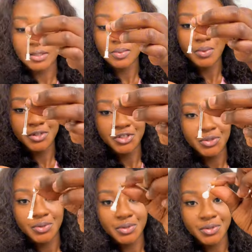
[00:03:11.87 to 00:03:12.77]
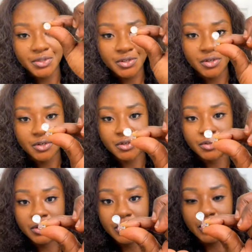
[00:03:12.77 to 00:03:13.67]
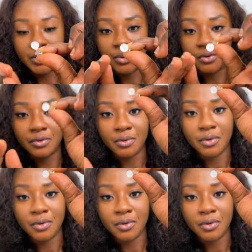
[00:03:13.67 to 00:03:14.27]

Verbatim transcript: is what you are going to use to, you know,